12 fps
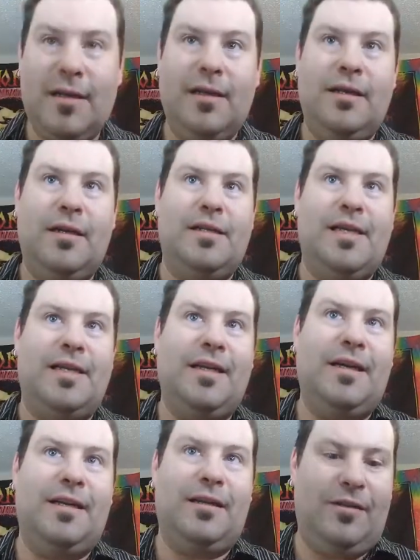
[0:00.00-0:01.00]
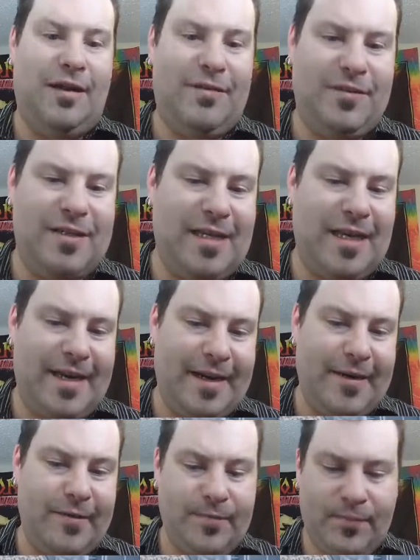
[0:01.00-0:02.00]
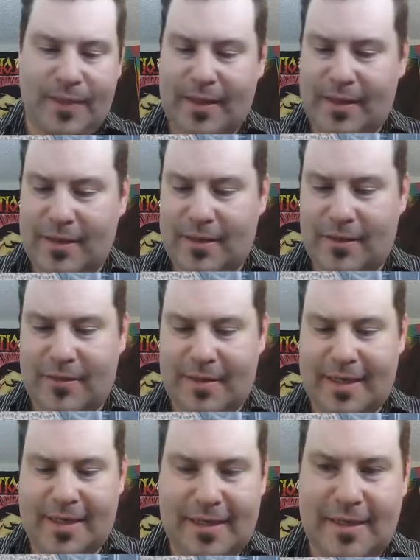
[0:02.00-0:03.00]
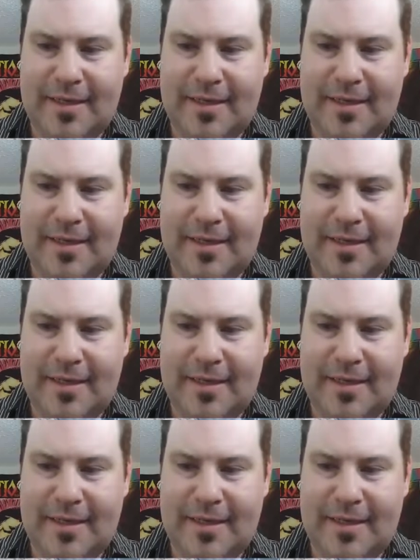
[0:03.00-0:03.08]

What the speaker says: Just had to cut a little off the side here. Alright.